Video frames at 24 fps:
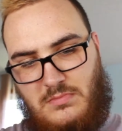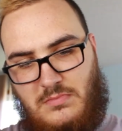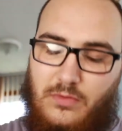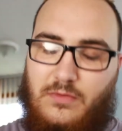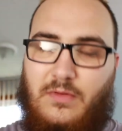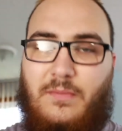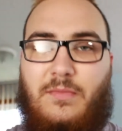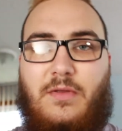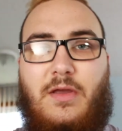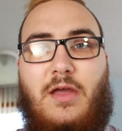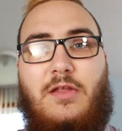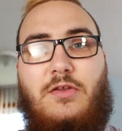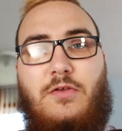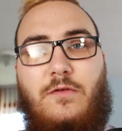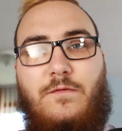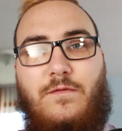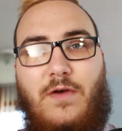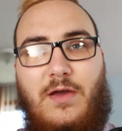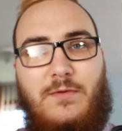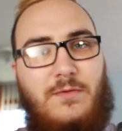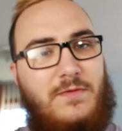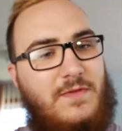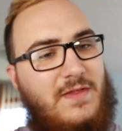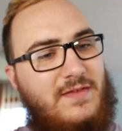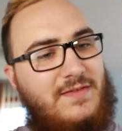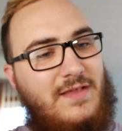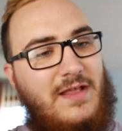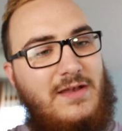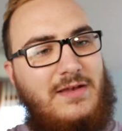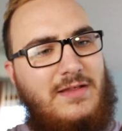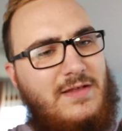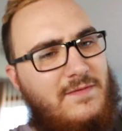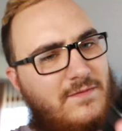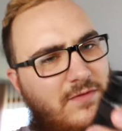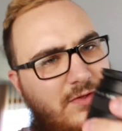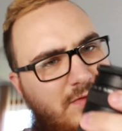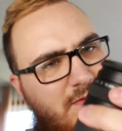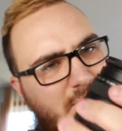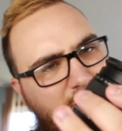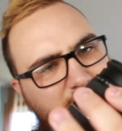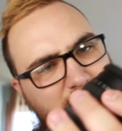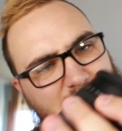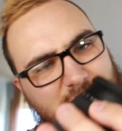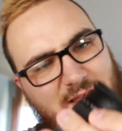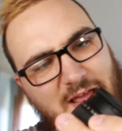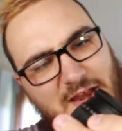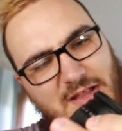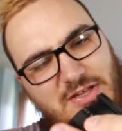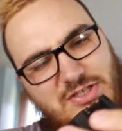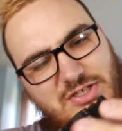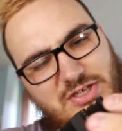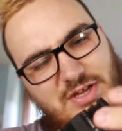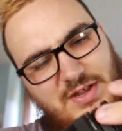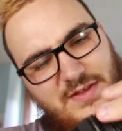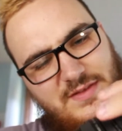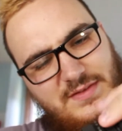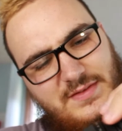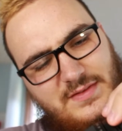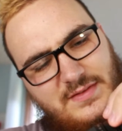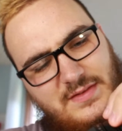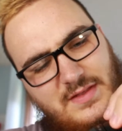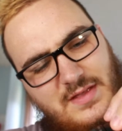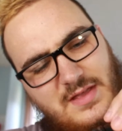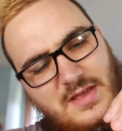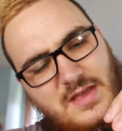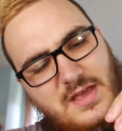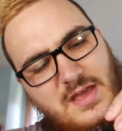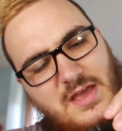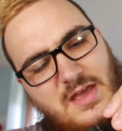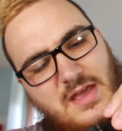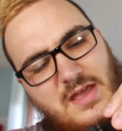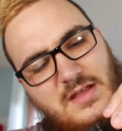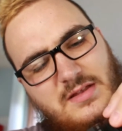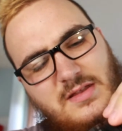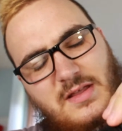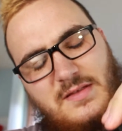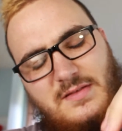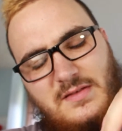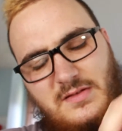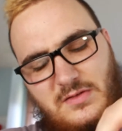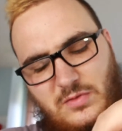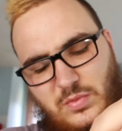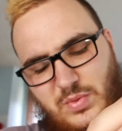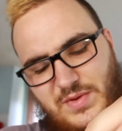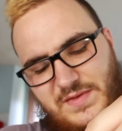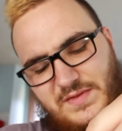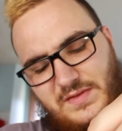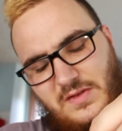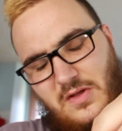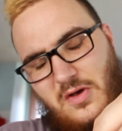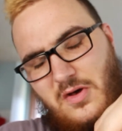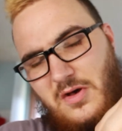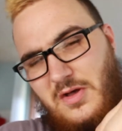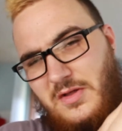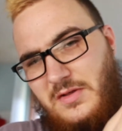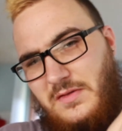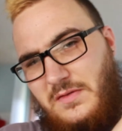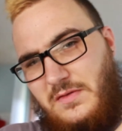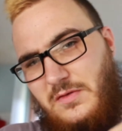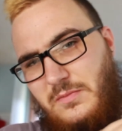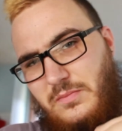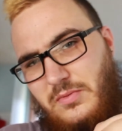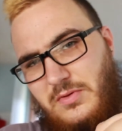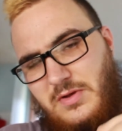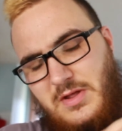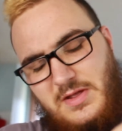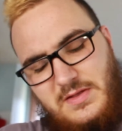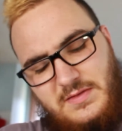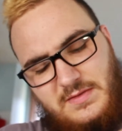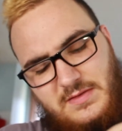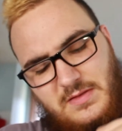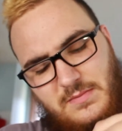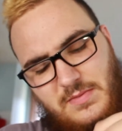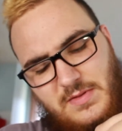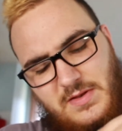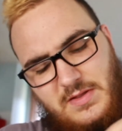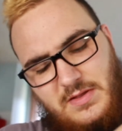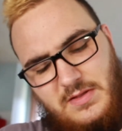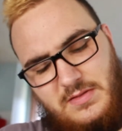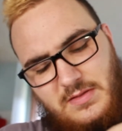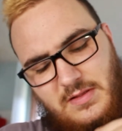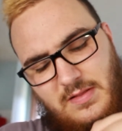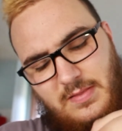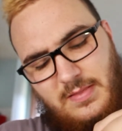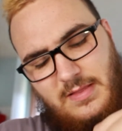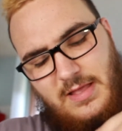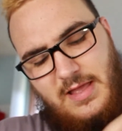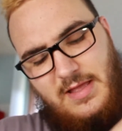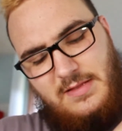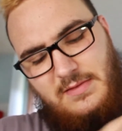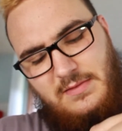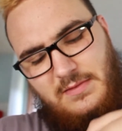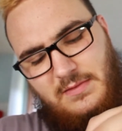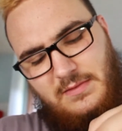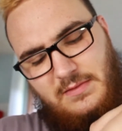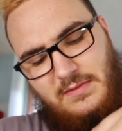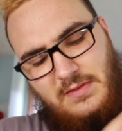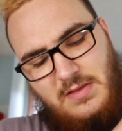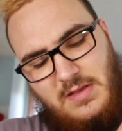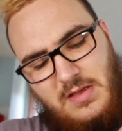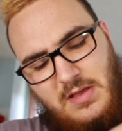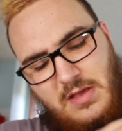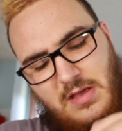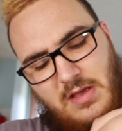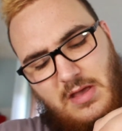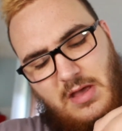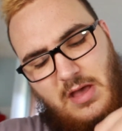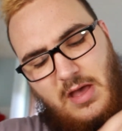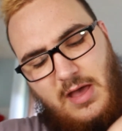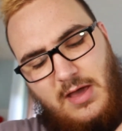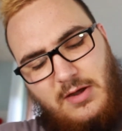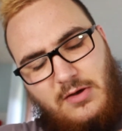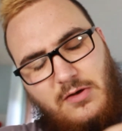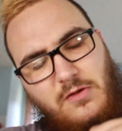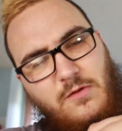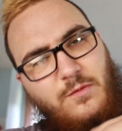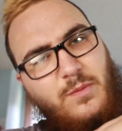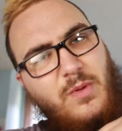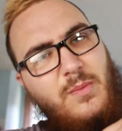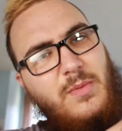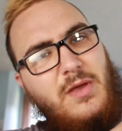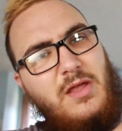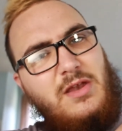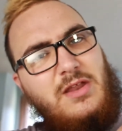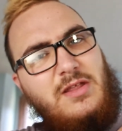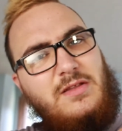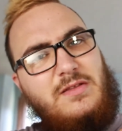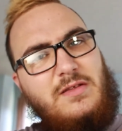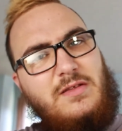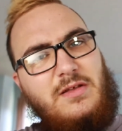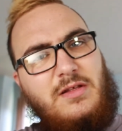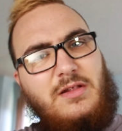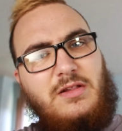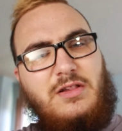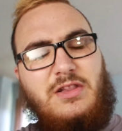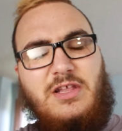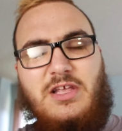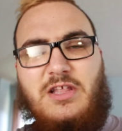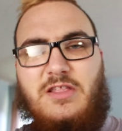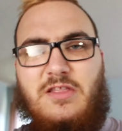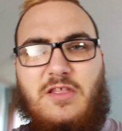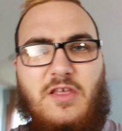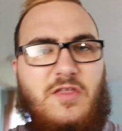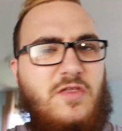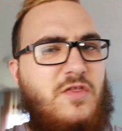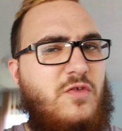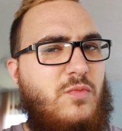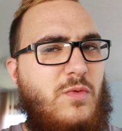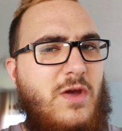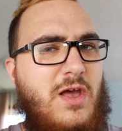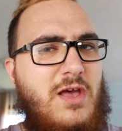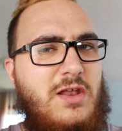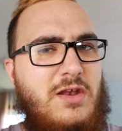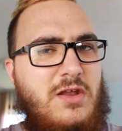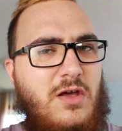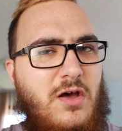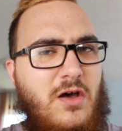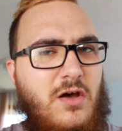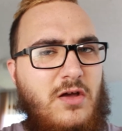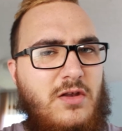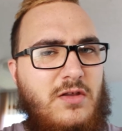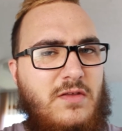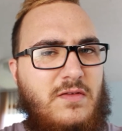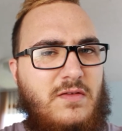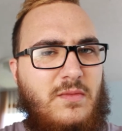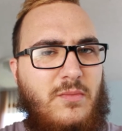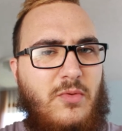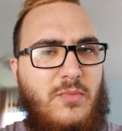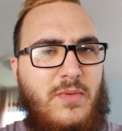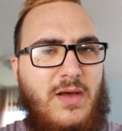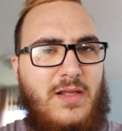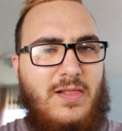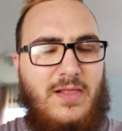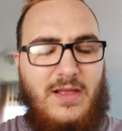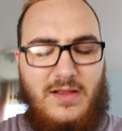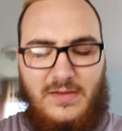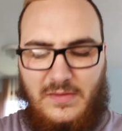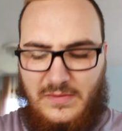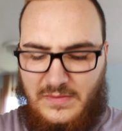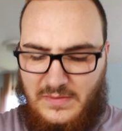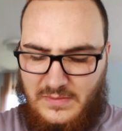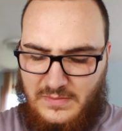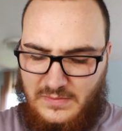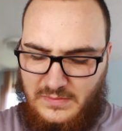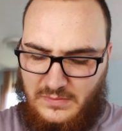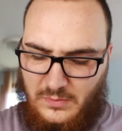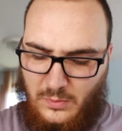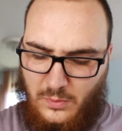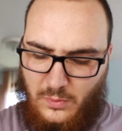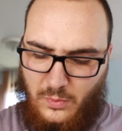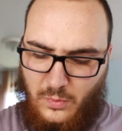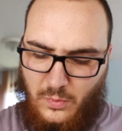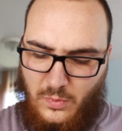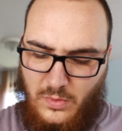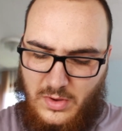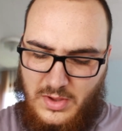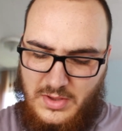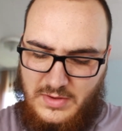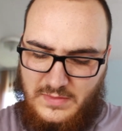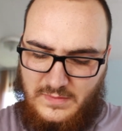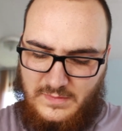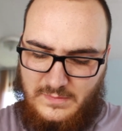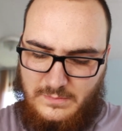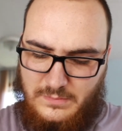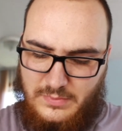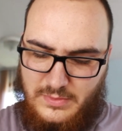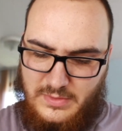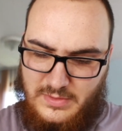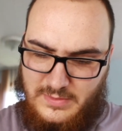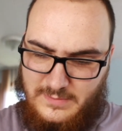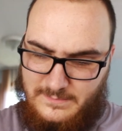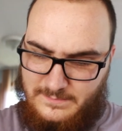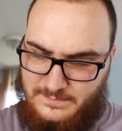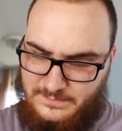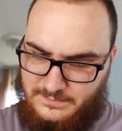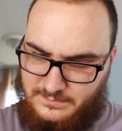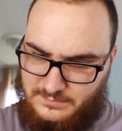Something I do find with this ND filter is that it doesn't twist on super nice depending on the lens. I don't know if maybe I need to clean the thread on some of my lenses or what, but